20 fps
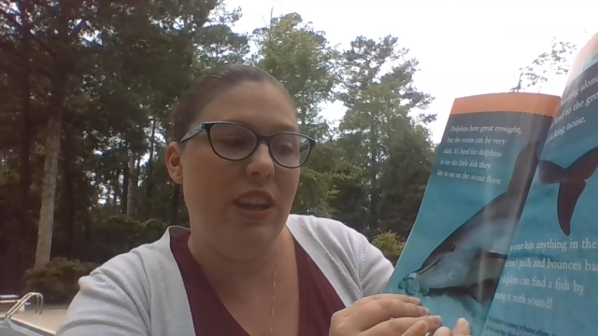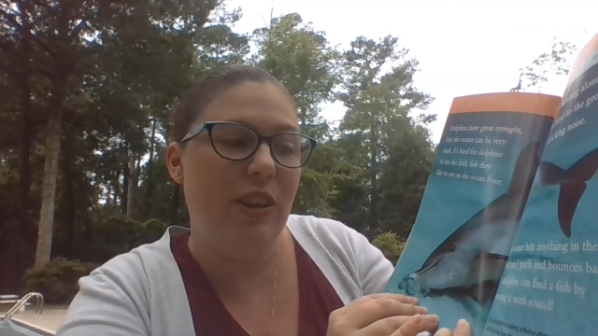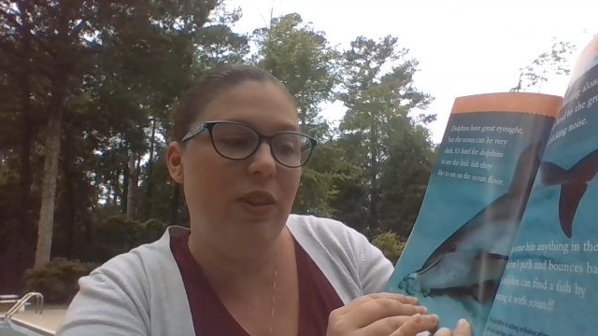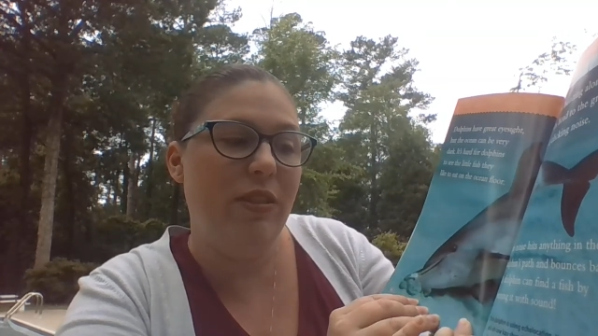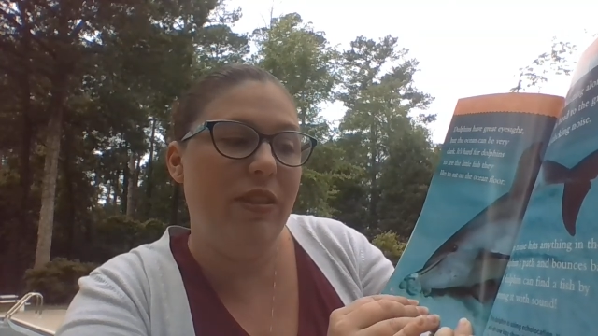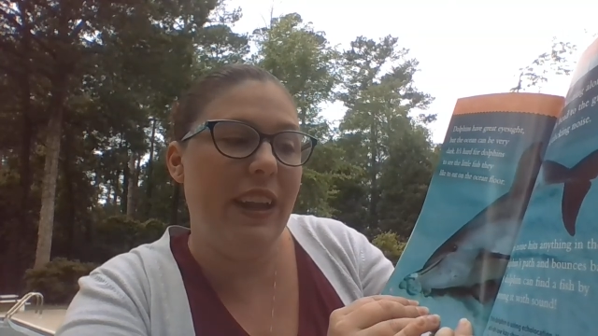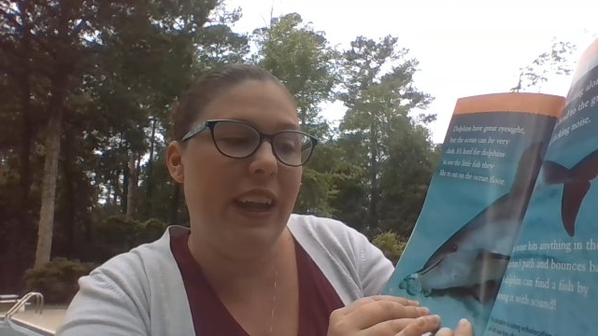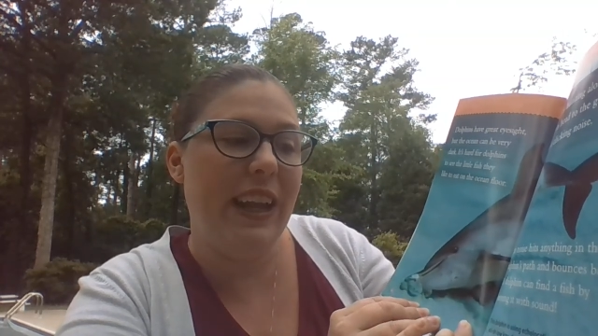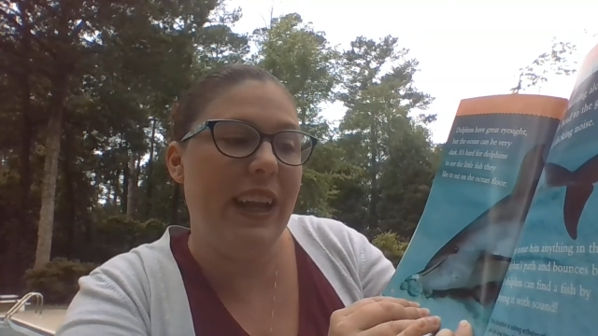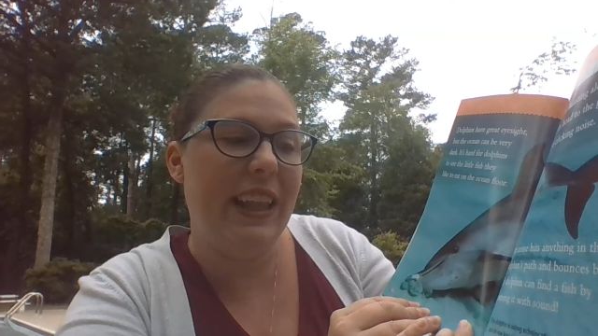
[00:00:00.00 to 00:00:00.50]
You
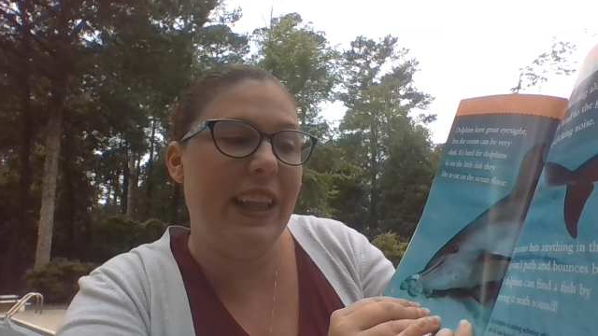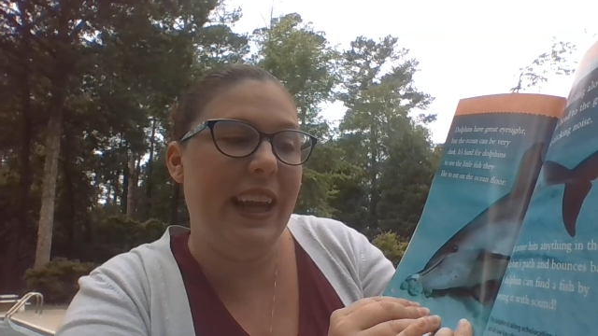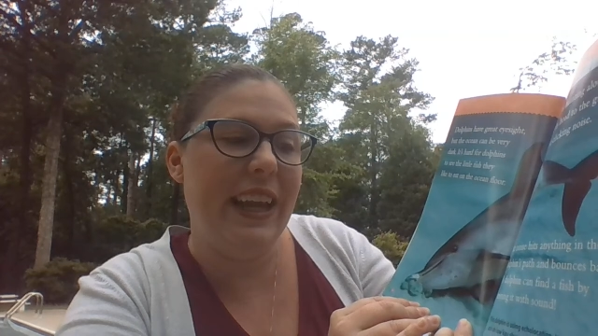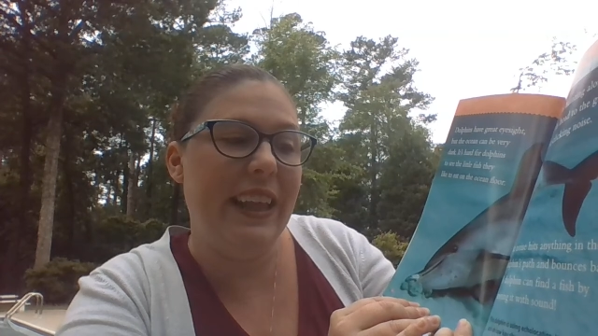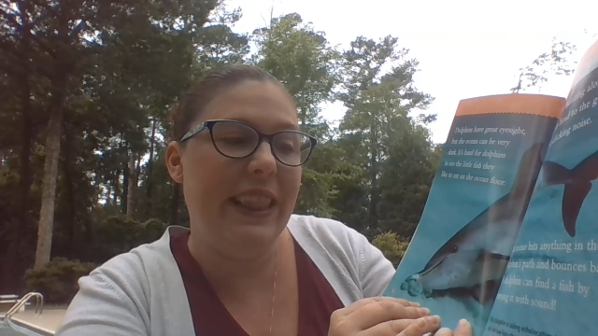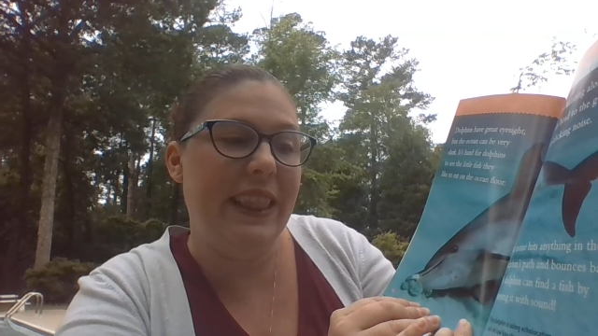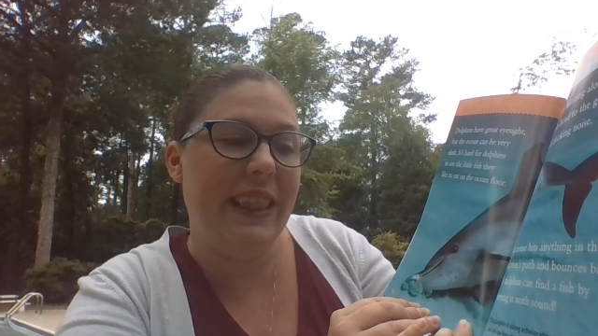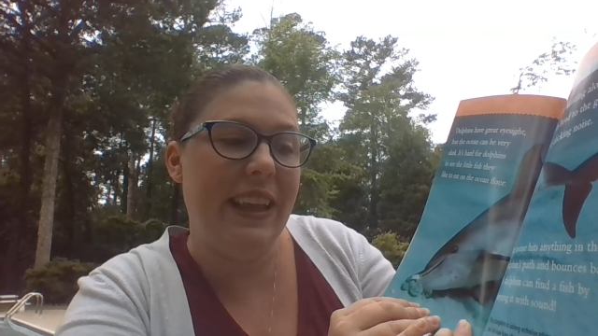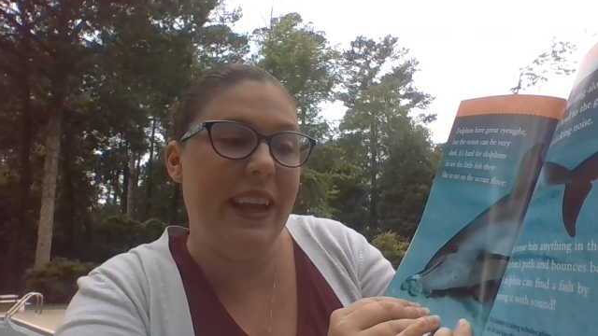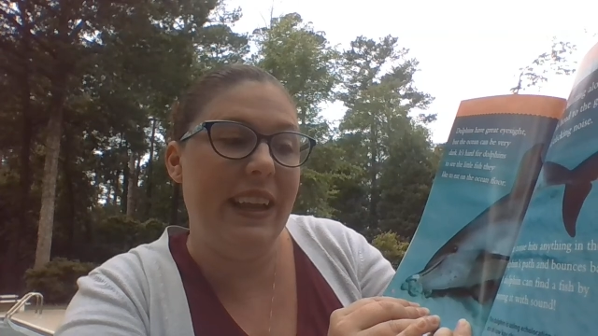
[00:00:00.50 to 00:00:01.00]
say it like
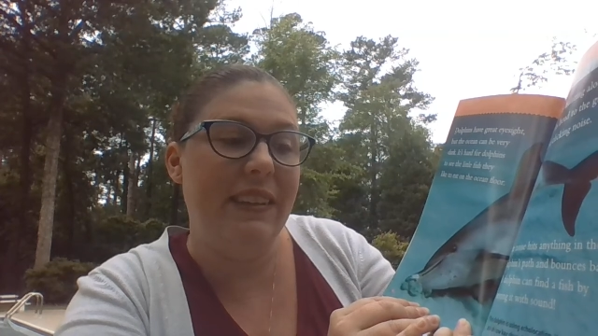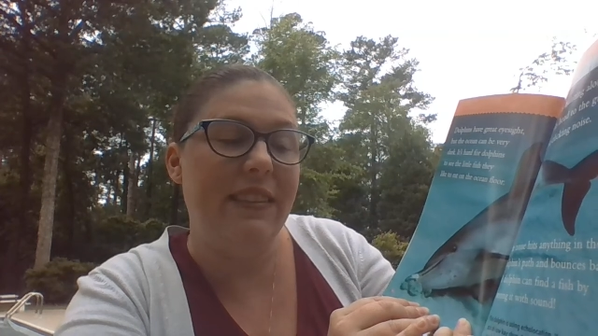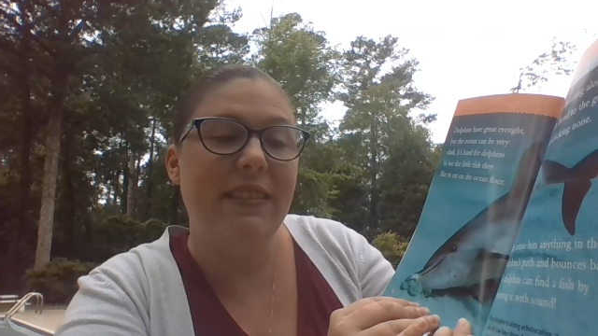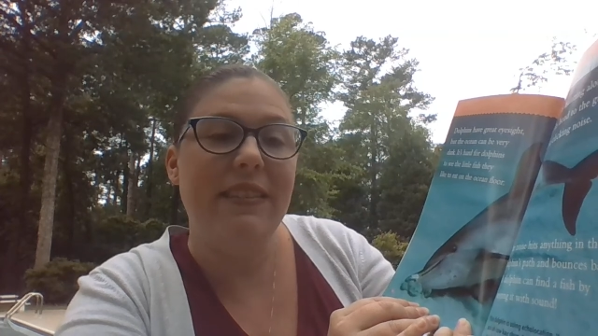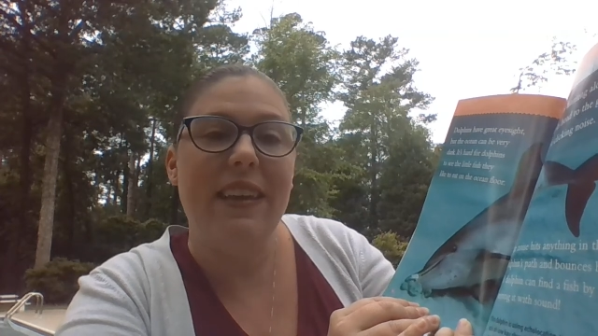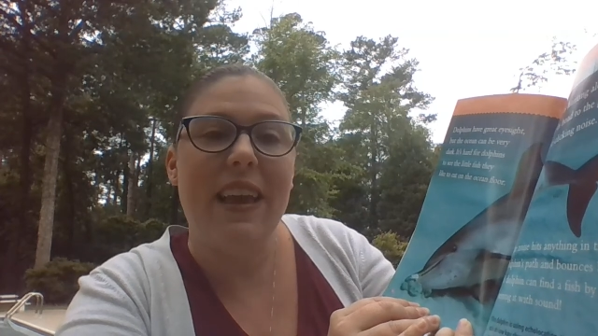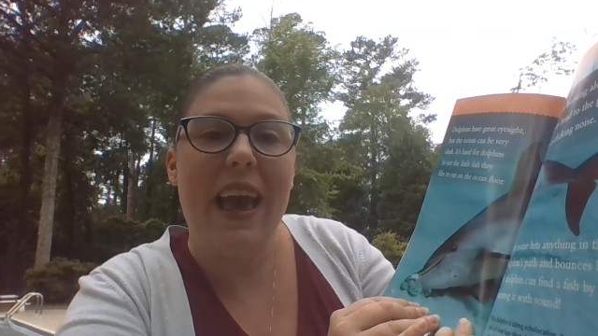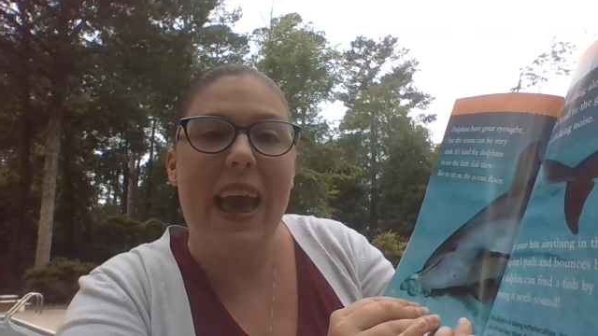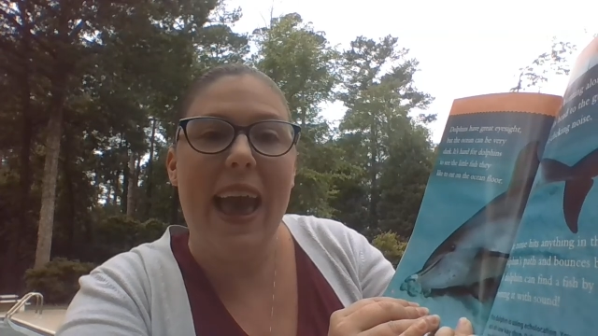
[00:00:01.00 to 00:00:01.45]
this,